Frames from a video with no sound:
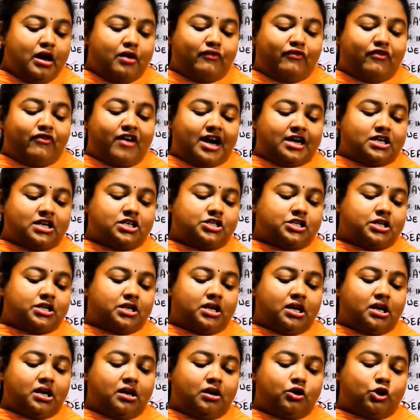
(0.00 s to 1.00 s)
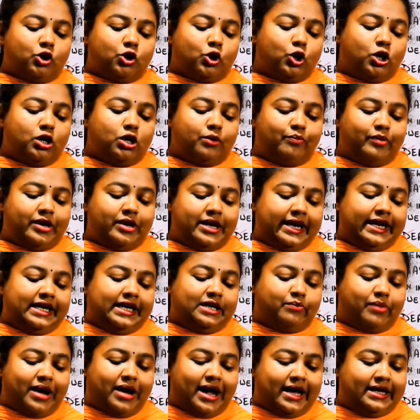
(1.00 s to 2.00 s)
functional role
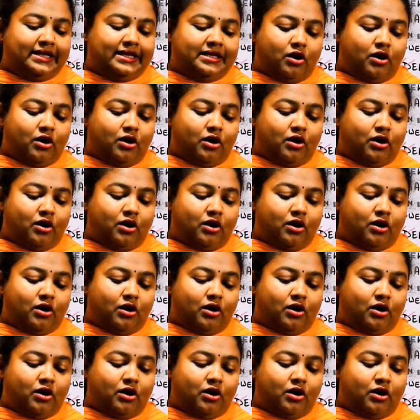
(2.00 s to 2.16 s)
played by